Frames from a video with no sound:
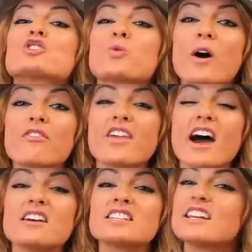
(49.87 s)

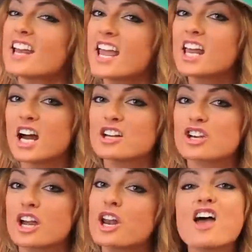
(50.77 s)

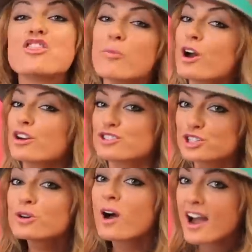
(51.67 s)
12,800 and the Mark II